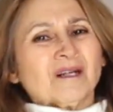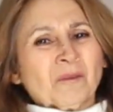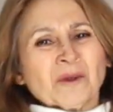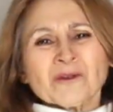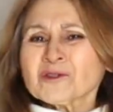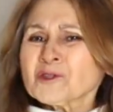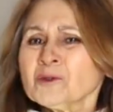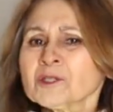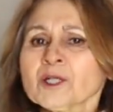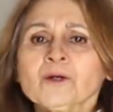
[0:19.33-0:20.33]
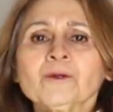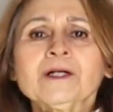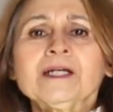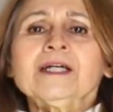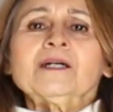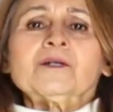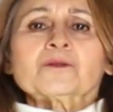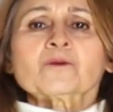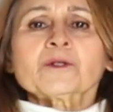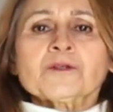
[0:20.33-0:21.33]
a month or two ago
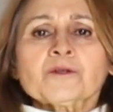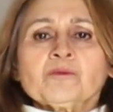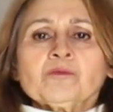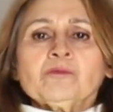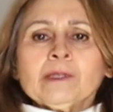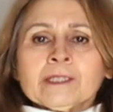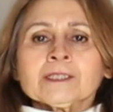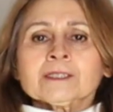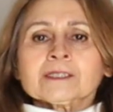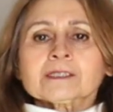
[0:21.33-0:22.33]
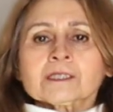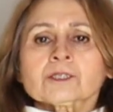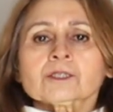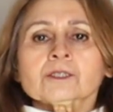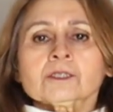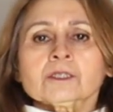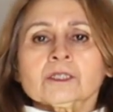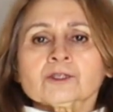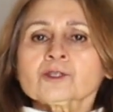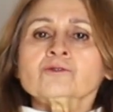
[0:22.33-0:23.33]
with pink in the center,
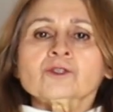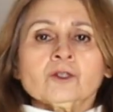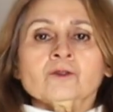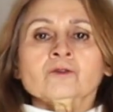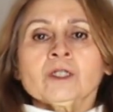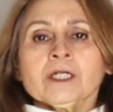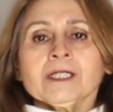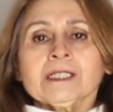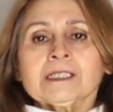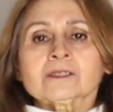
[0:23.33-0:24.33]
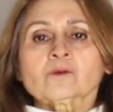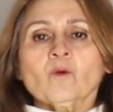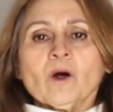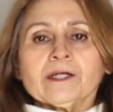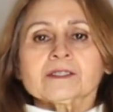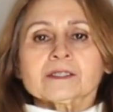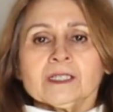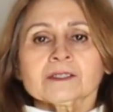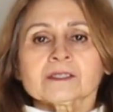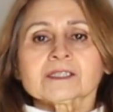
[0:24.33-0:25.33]
a two-tone, and white
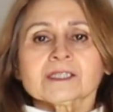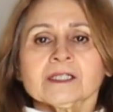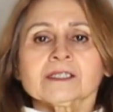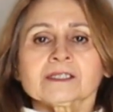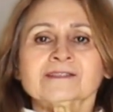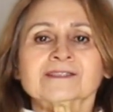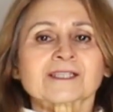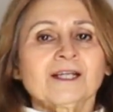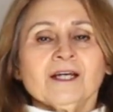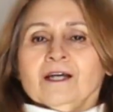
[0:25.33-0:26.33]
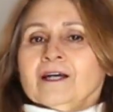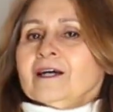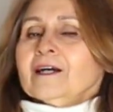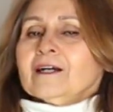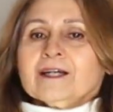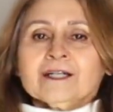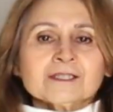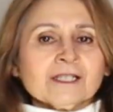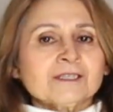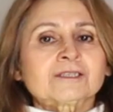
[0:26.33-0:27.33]
on the sides,
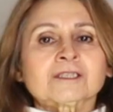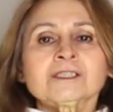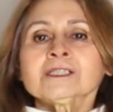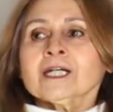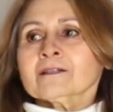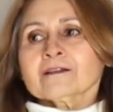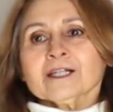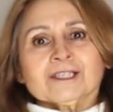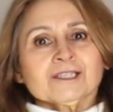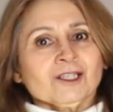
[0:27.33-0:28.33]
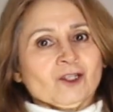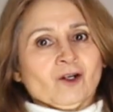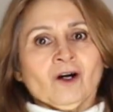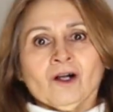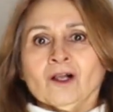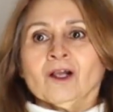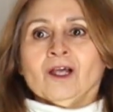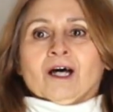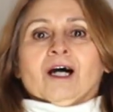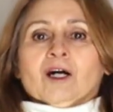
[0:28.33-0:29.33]
and I did not like it at all.
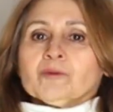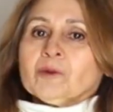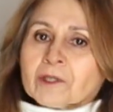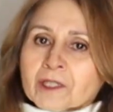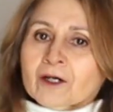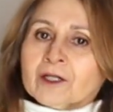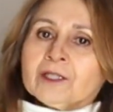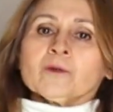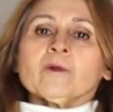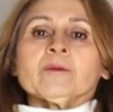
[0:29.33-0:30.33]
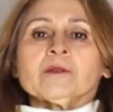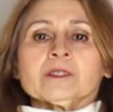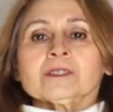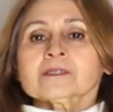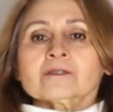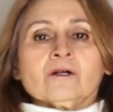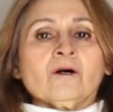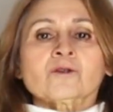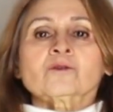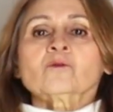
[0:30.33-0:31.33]
I put it out anyway because
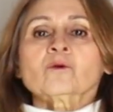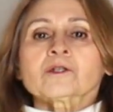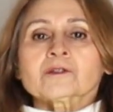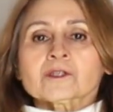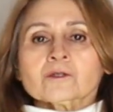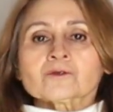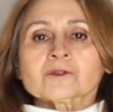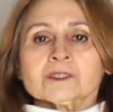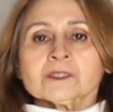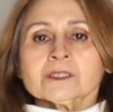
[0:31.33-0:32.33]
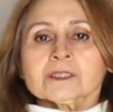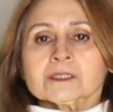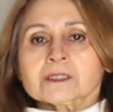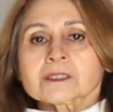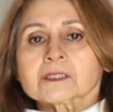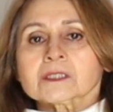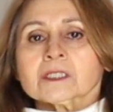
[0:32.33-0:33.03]
all the work that goes into this.